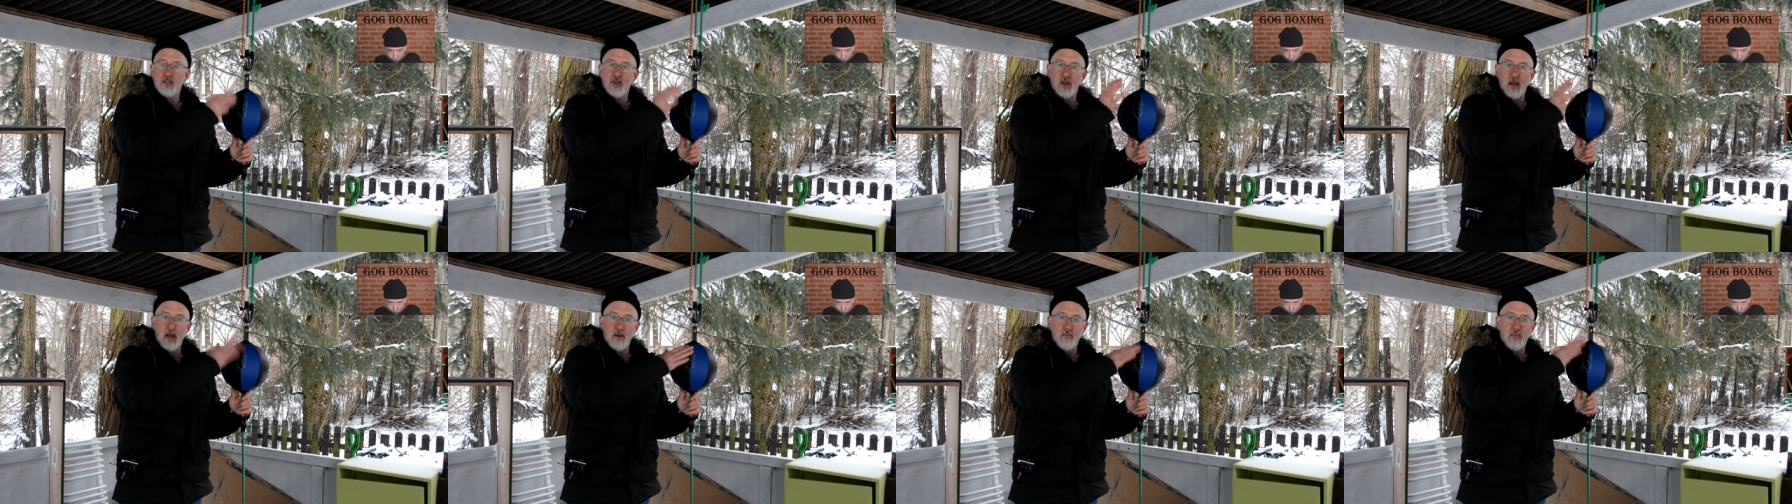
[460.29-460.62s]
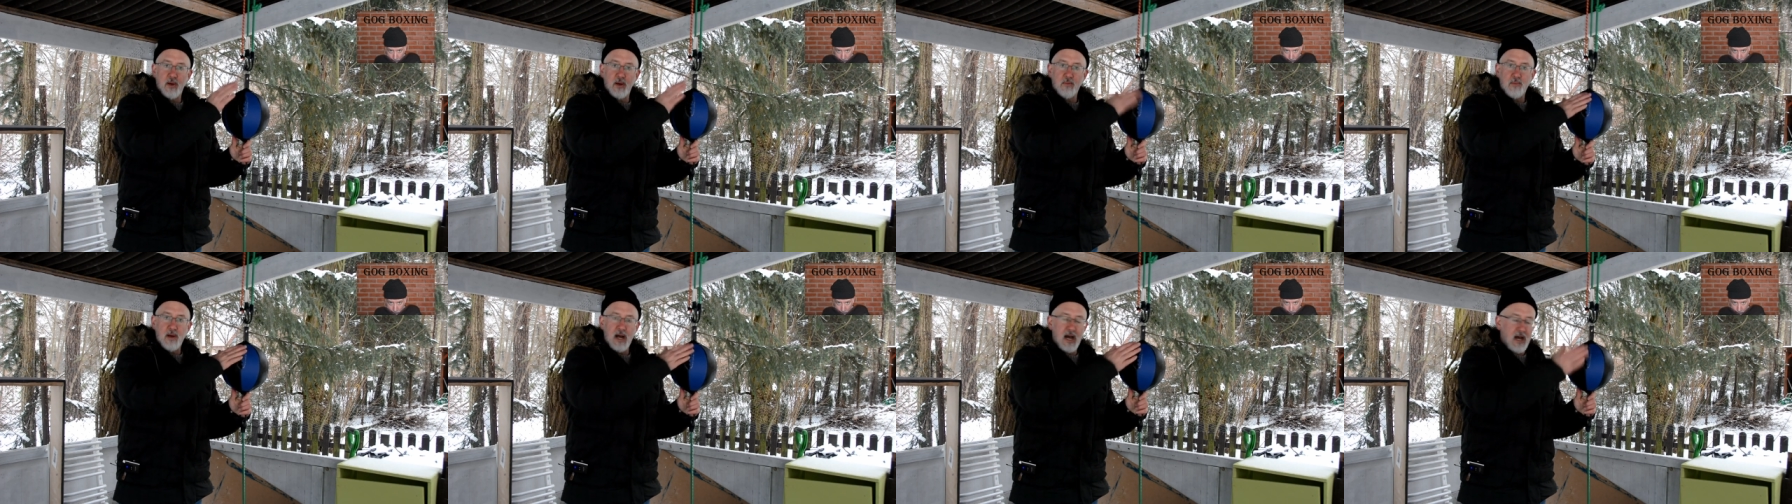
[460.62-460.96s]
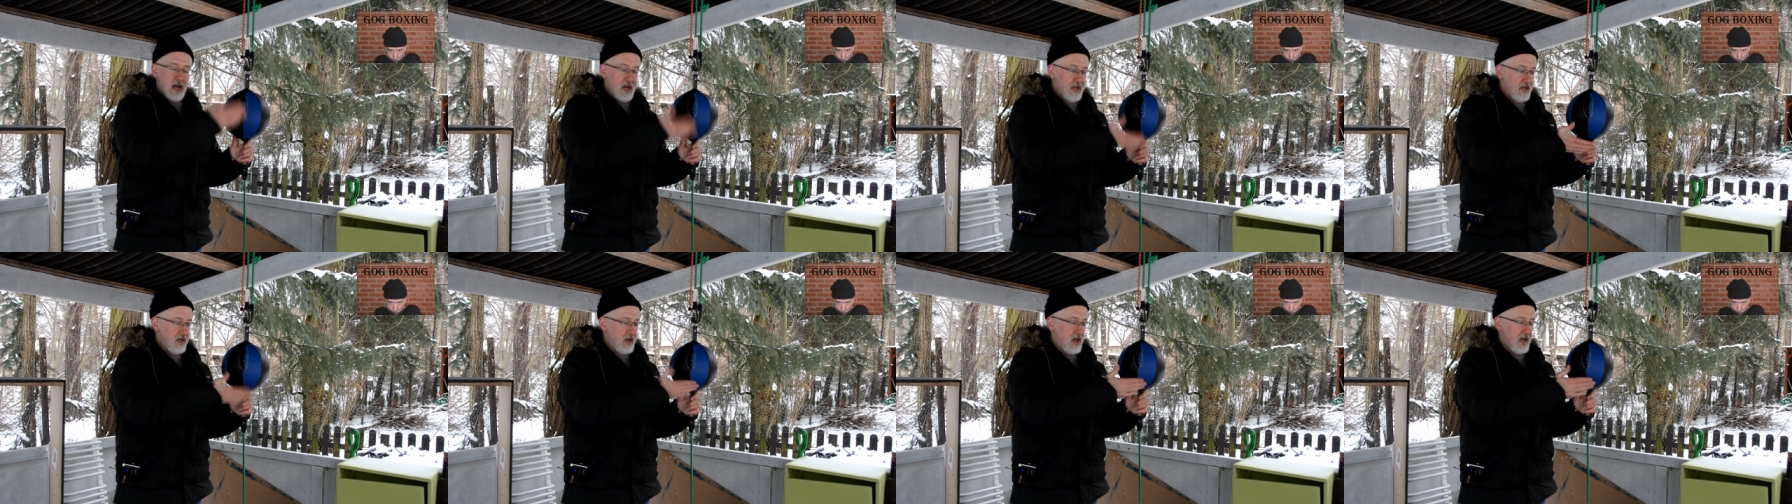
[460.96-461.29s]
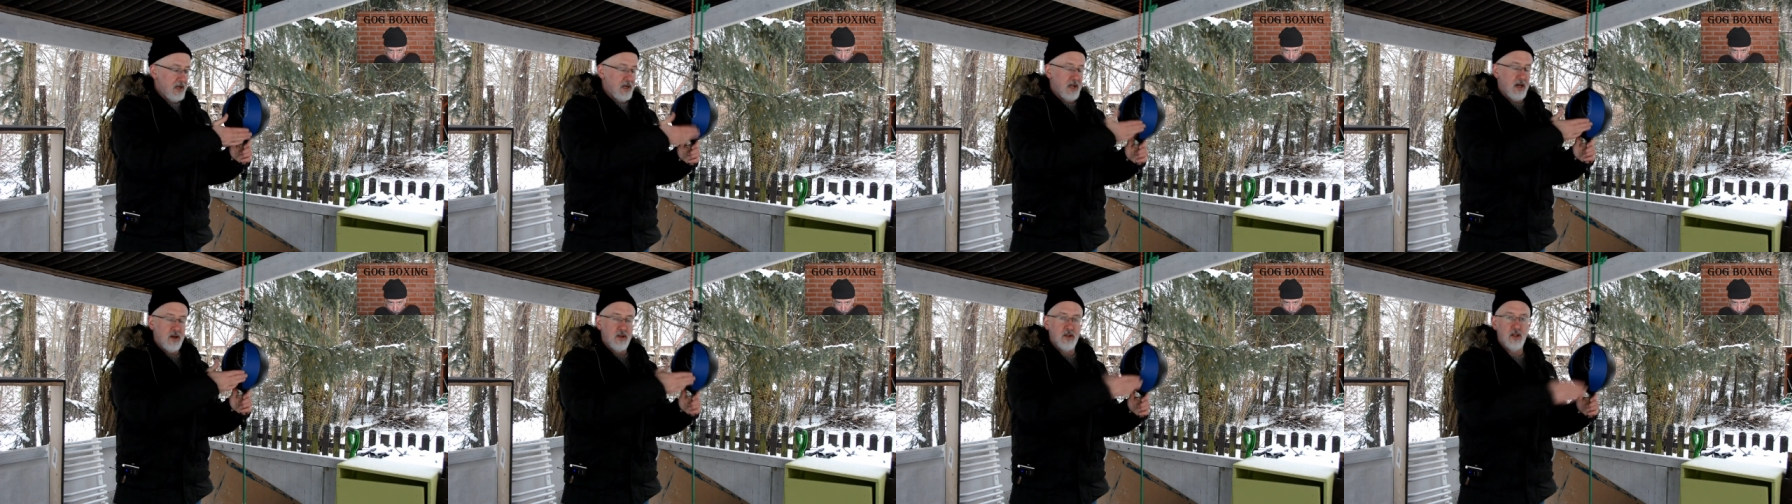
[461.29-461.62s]
You have them up high and
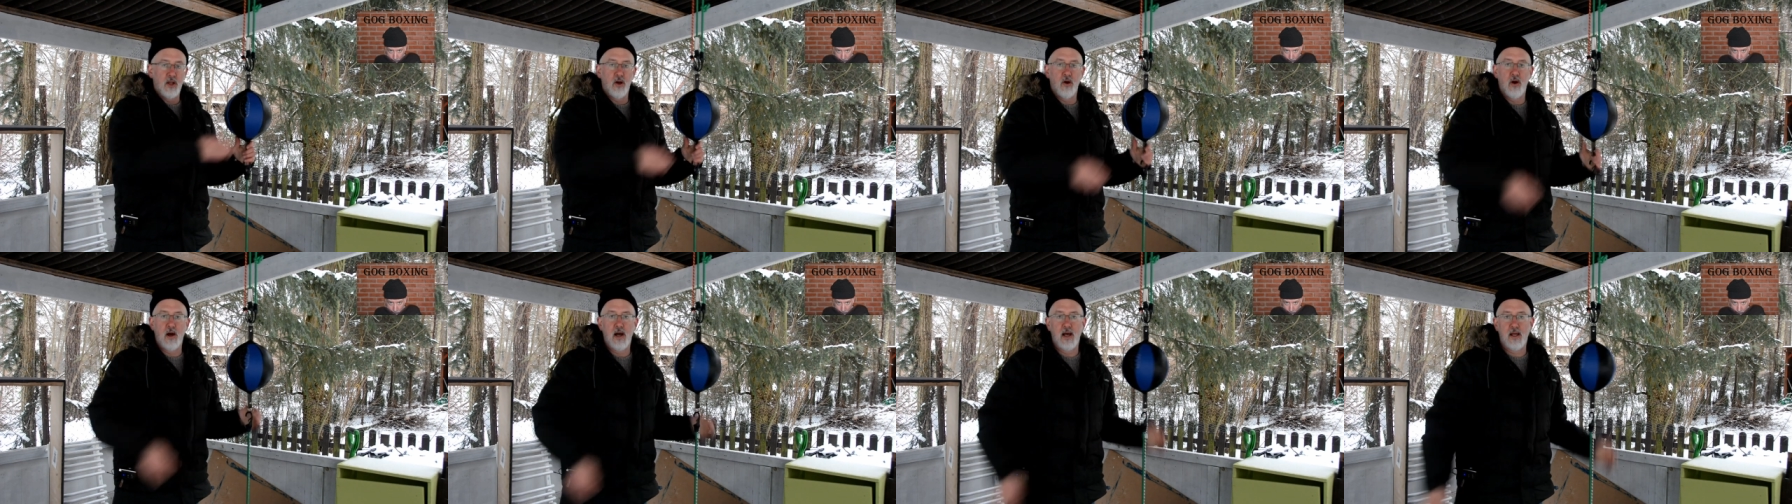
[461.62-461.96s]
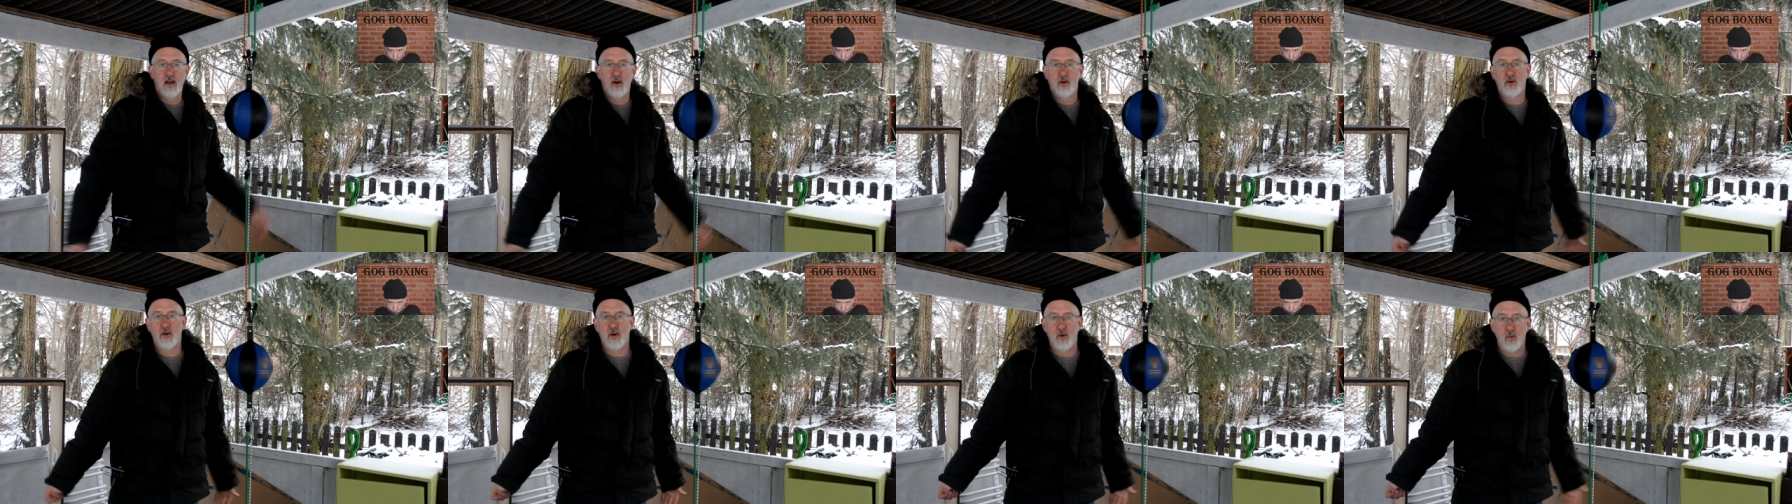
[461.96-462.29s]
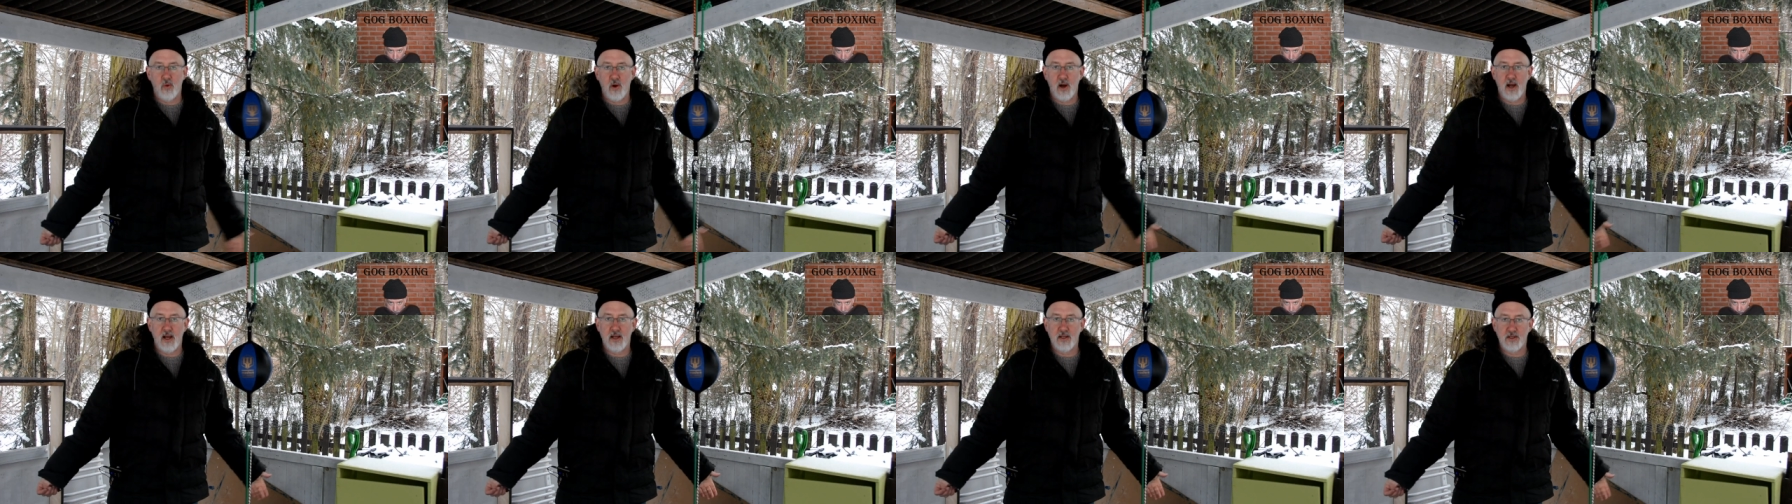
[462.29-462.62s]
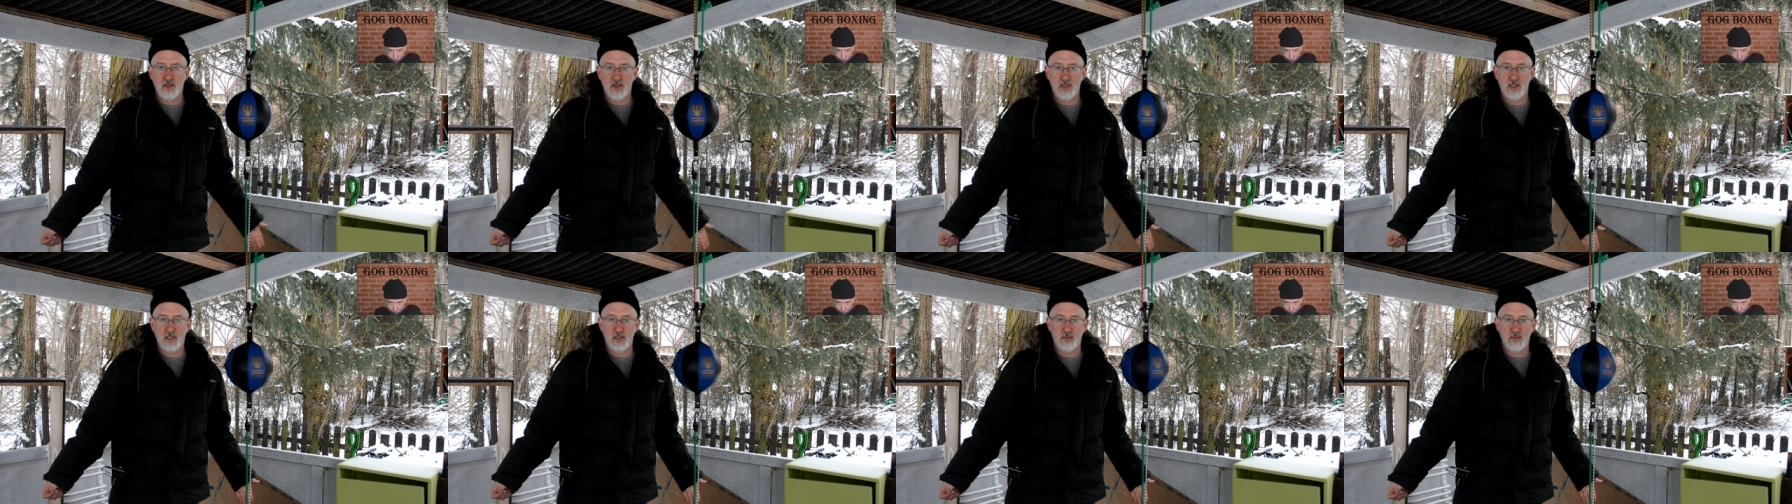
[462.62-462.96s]
not down low. I don't know why, it
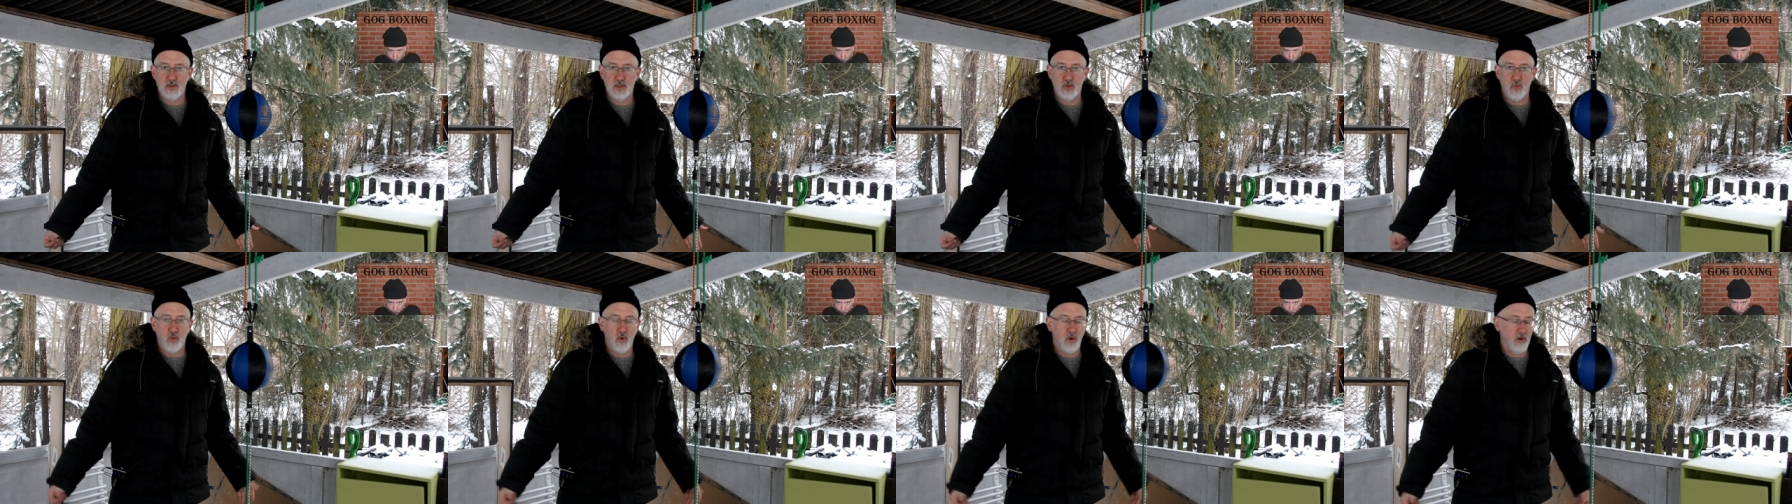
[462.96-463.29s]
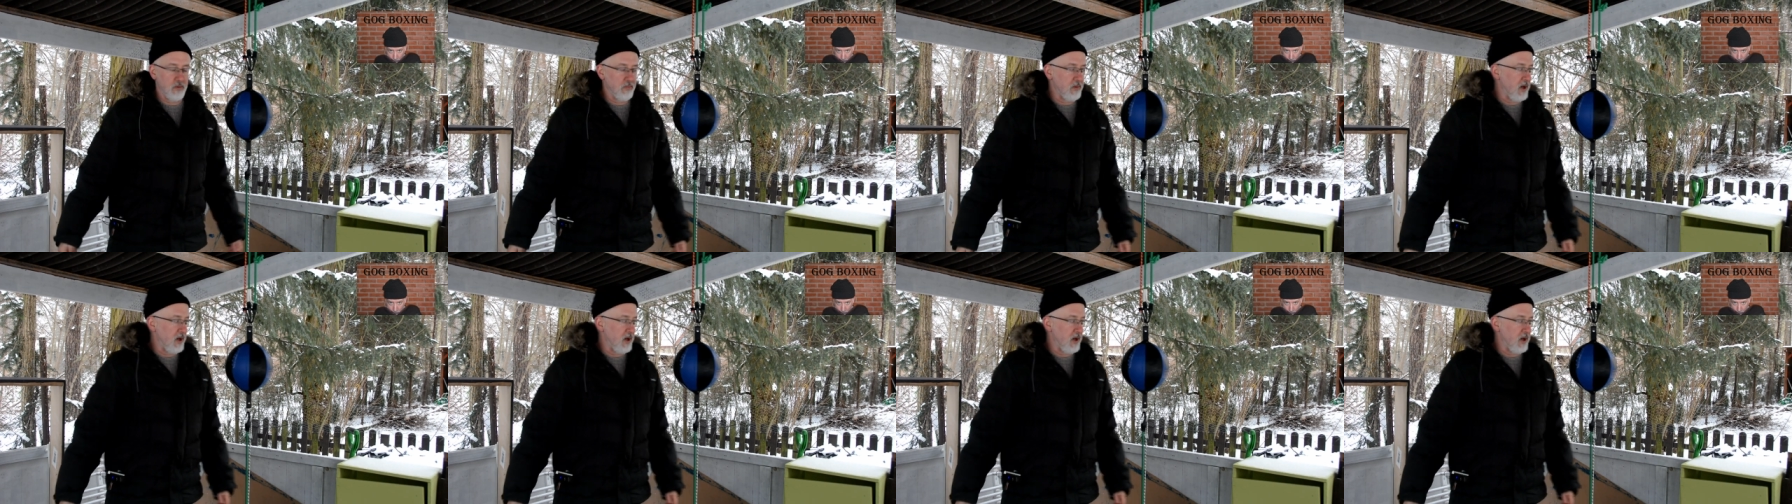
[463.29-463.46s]
just seems to work